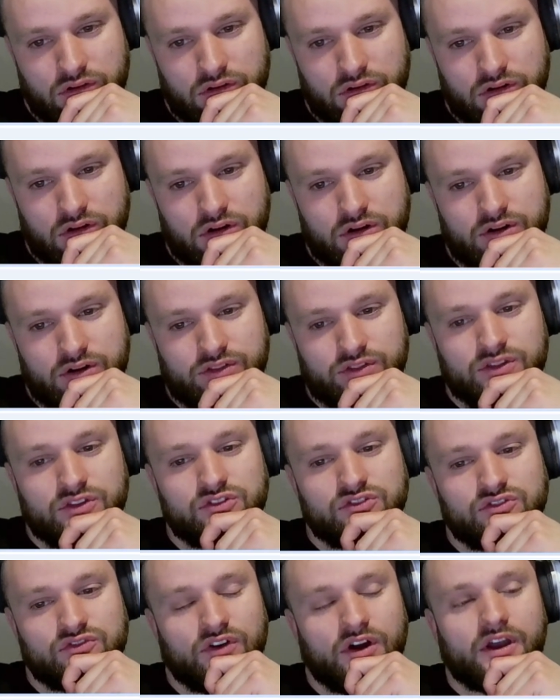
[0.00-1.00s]
aren't
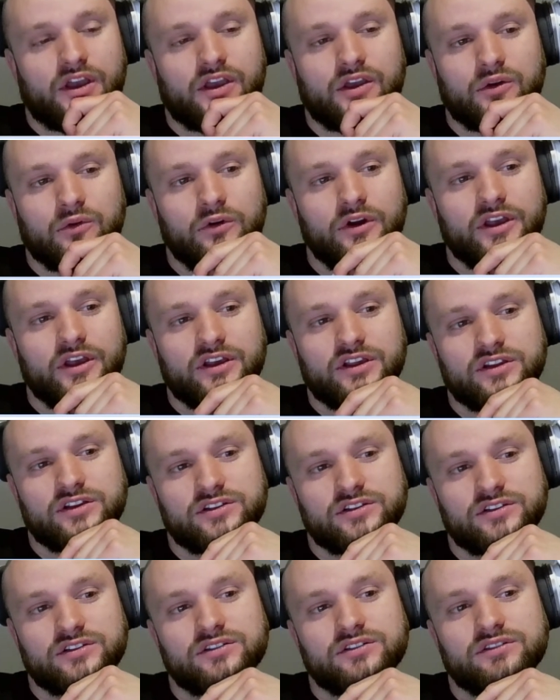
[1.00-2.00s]
these fucking
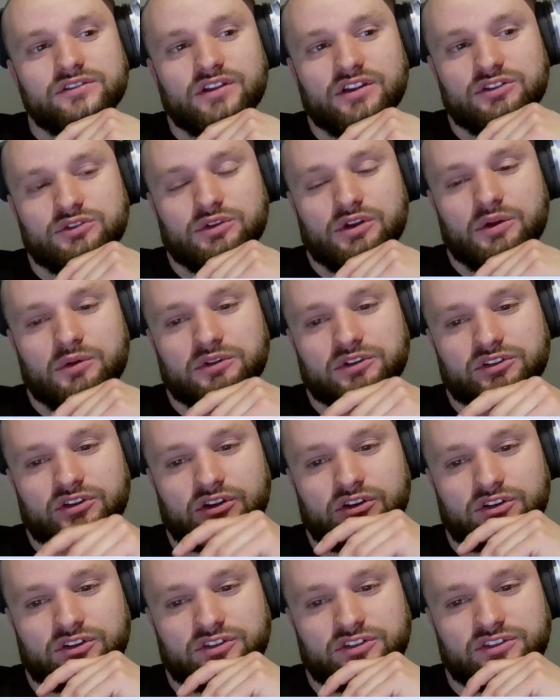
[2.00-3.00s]
wicks. That's what I wasn't
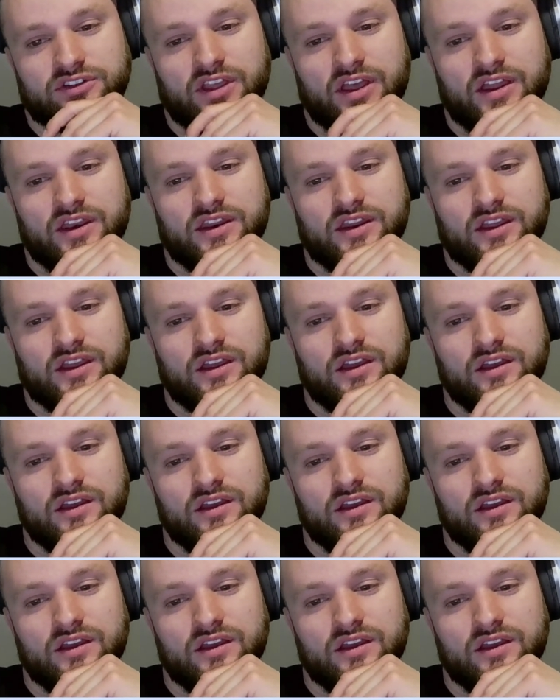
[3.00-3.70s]
understanding.